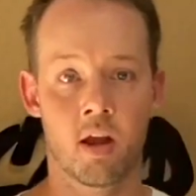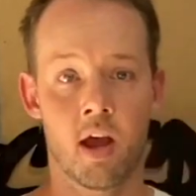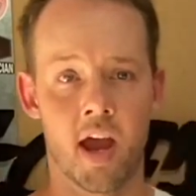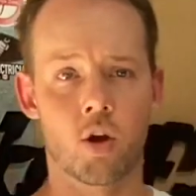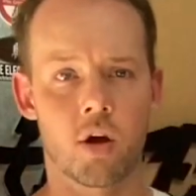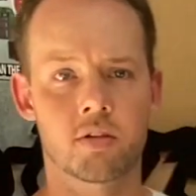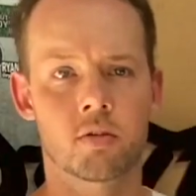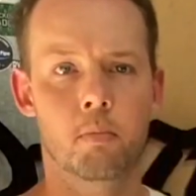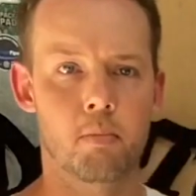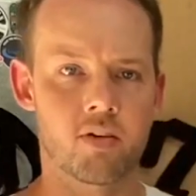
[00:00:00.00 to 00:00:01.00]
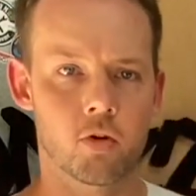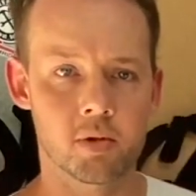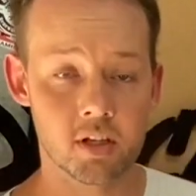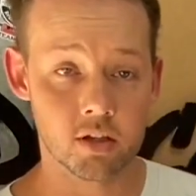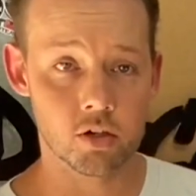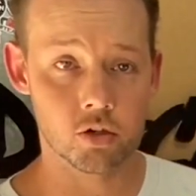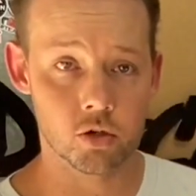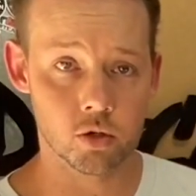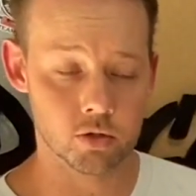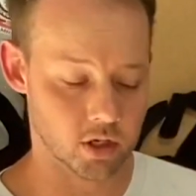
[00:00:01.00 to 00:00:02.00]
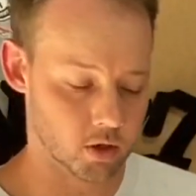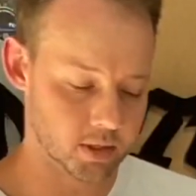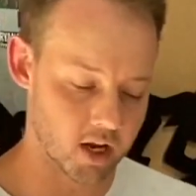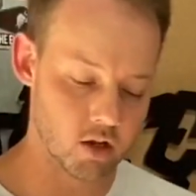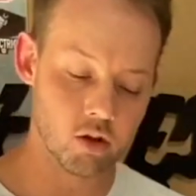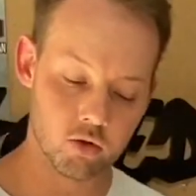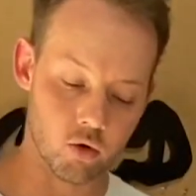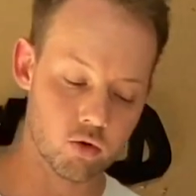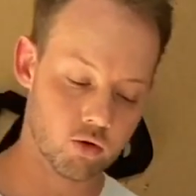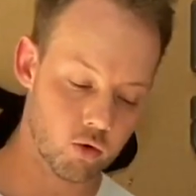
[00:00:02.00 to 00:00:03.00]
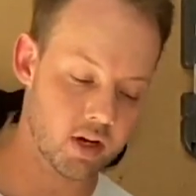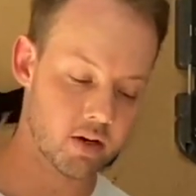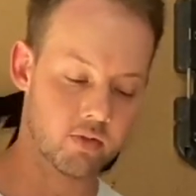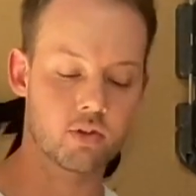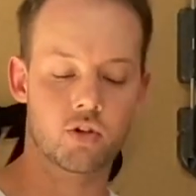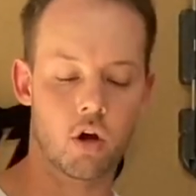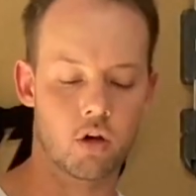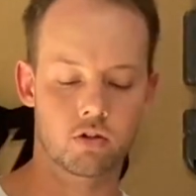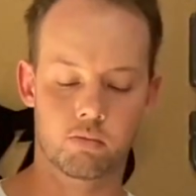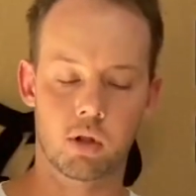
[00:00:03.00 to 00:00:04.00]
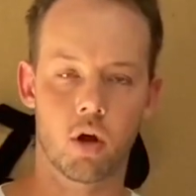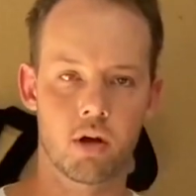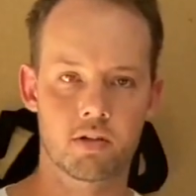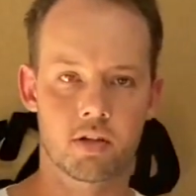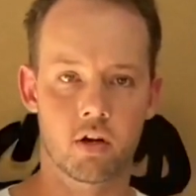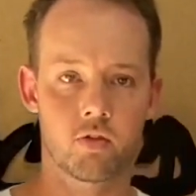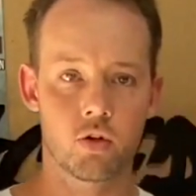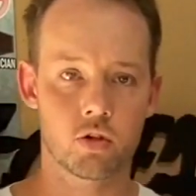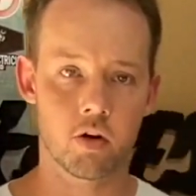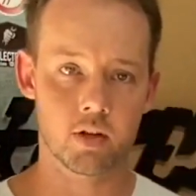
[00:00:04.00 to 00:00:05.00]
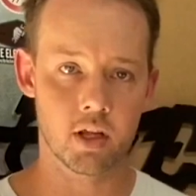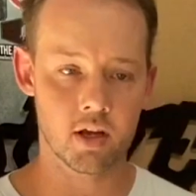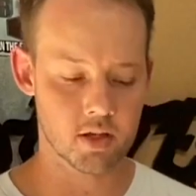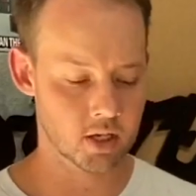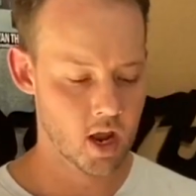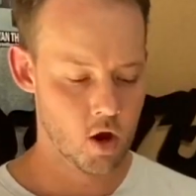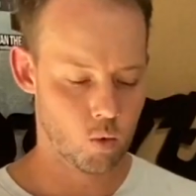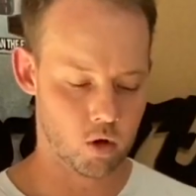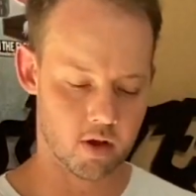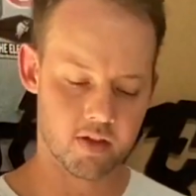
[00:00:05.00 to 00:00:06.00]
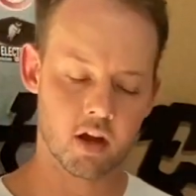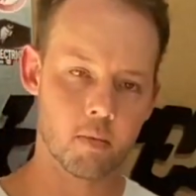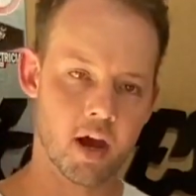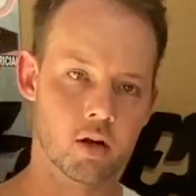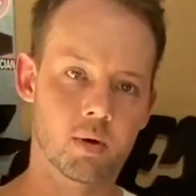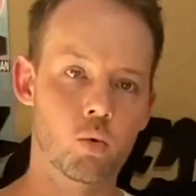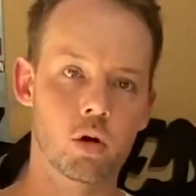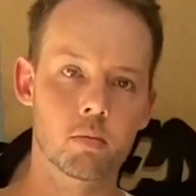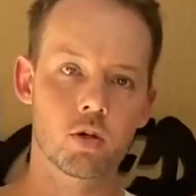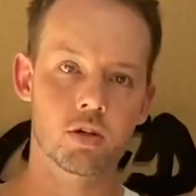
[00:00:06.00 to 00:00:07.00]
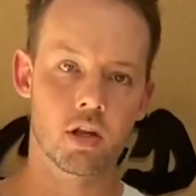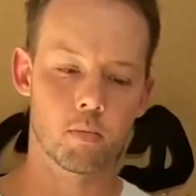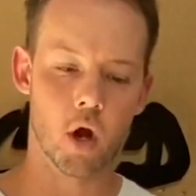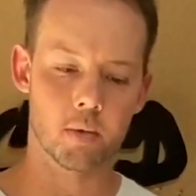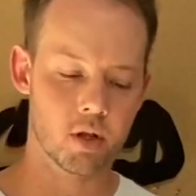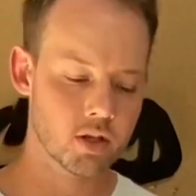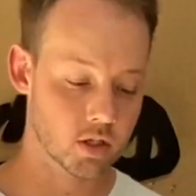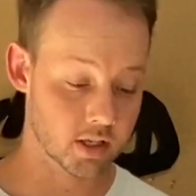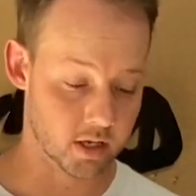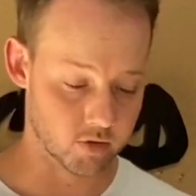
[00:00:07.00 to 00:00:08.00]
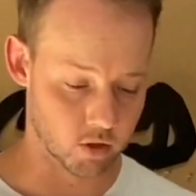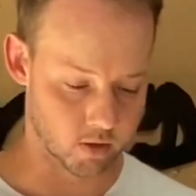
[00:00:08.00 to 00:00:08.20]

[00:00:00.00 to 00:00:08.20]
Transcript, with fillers: Hey guys, Matt from Addicted to Tools and I'm taking you through three different styles of pliers that I've used over the years, what I think about them and what I'm using at the moment. So let's have a look.